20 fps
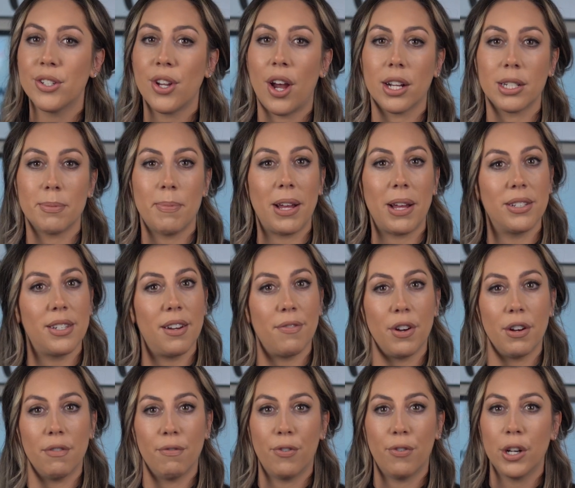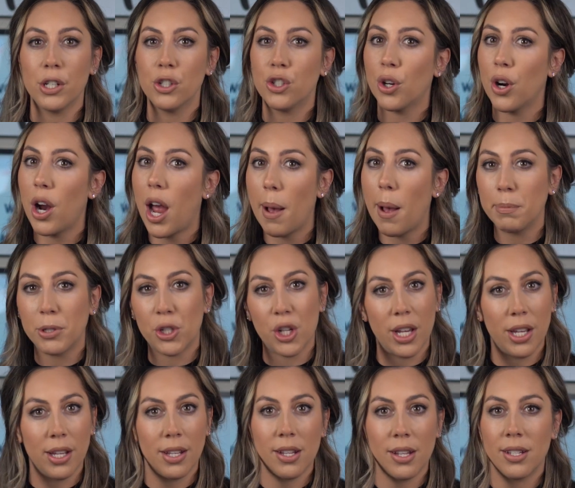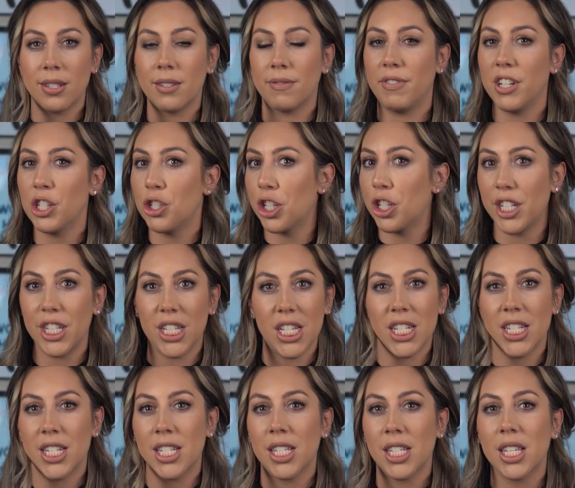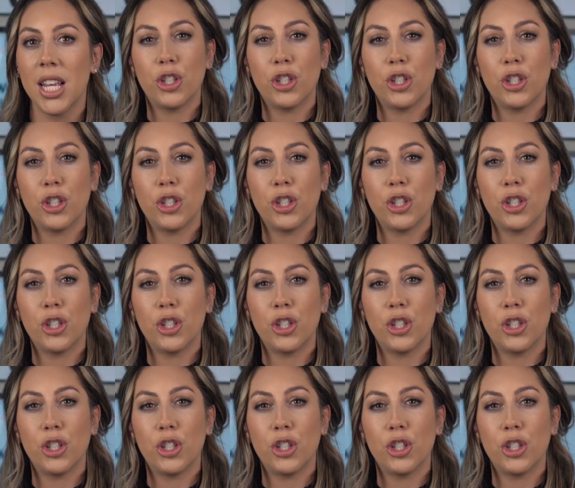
talked about different furniture options, visions.